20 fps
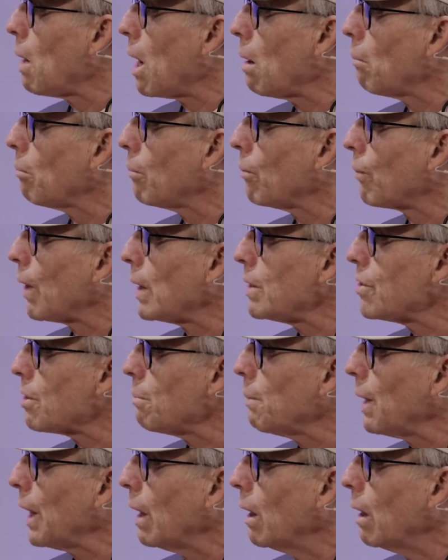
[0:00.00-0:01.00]
Mom writes
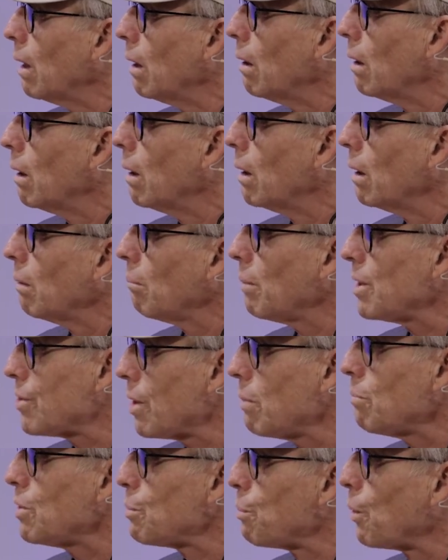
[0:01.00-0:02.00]
to me, my
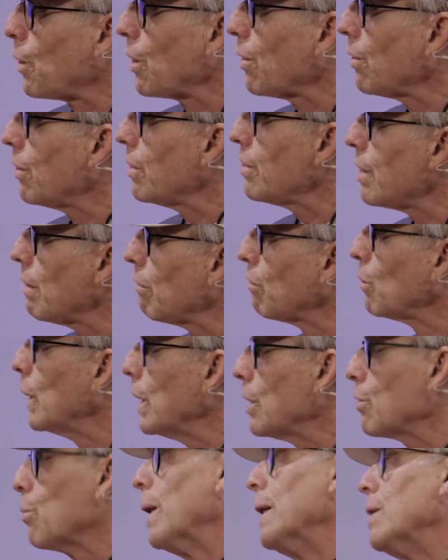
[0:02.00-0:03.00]
son was born at 37
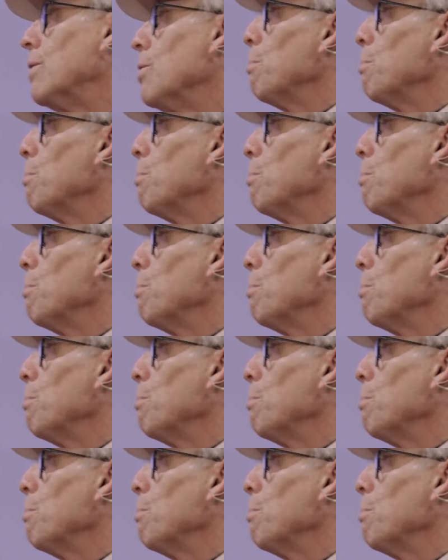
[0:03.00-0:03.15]
weeks, weighed